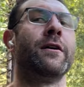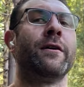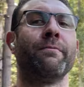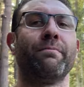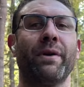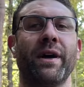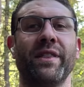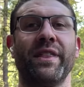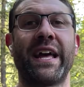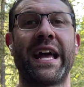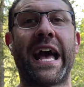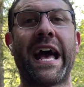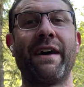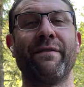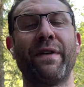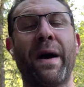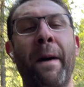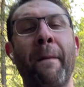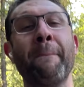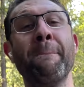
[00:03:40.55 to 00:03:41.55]
But they have
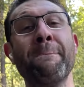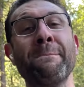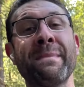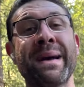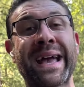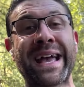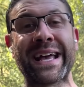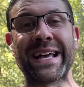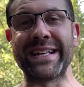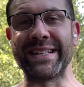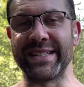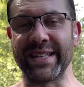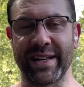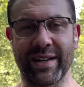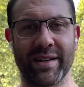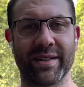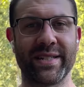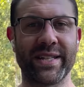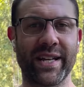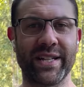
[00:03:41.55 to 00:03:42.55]
amazing
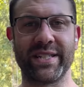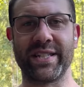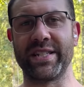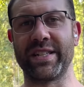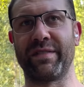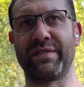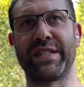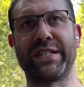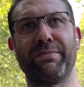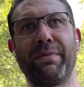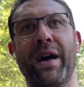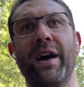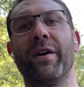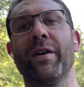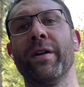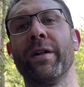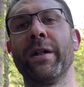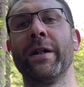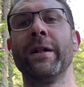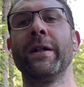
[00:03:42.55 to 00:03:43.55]
senses of smell,
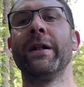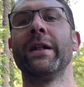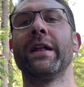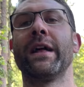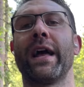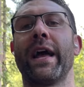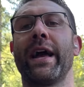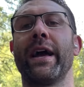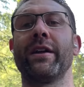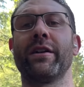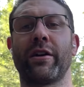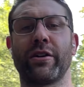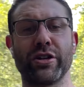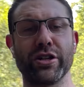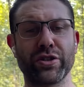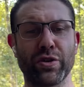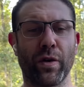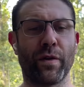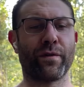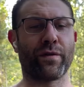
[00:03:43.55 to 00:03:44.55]
and are
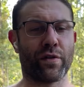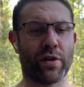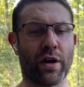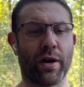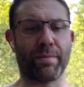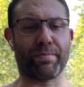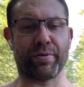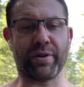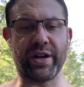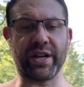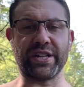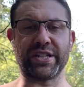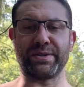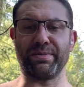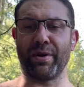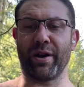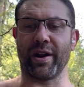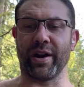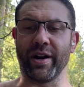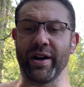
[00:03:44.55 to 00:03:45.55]
just overall pretty
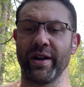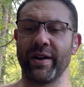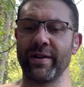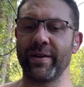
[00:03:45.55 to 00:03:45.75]
smart.